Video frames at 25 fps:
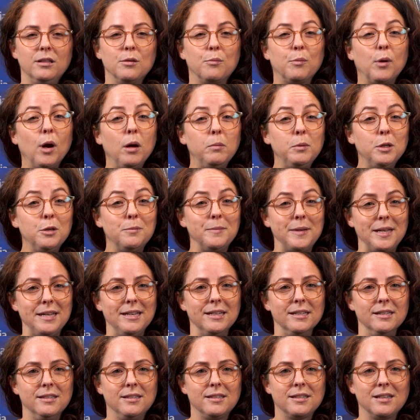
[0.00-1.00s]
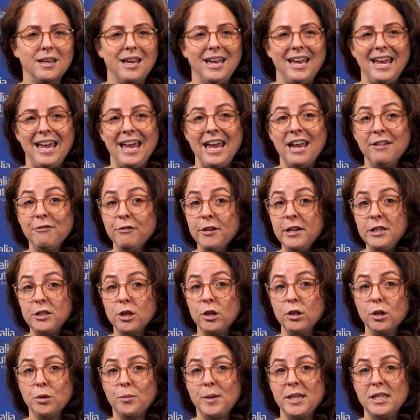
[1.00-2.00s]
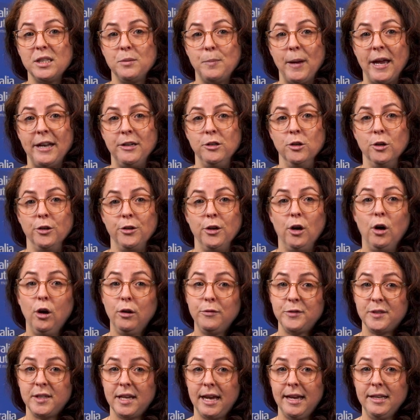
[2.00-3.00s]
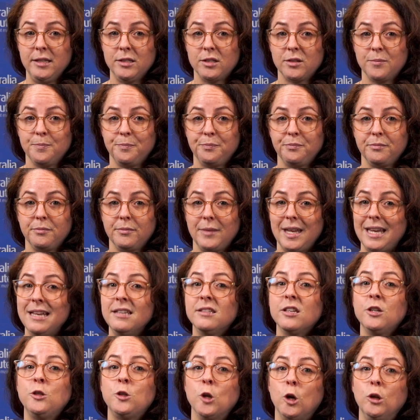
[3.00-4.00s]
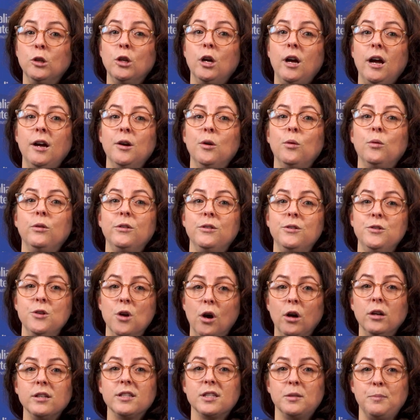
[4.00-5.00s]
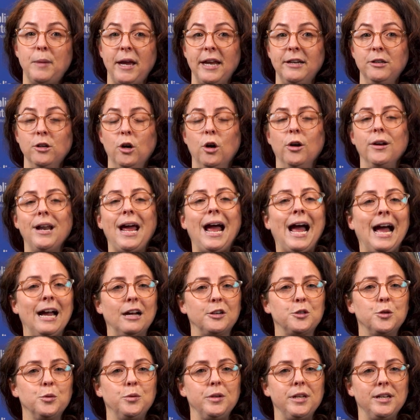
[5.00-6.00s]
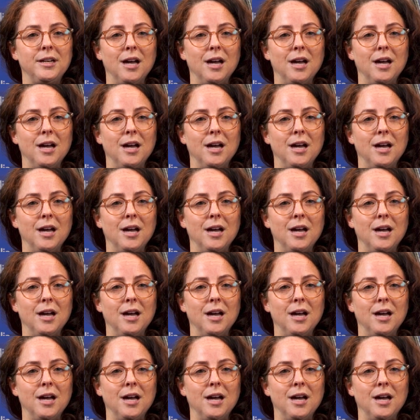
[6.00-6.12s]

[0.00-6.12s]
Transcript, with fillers: The problem is, every dollar we spend on offsets is a dollar not spent on actual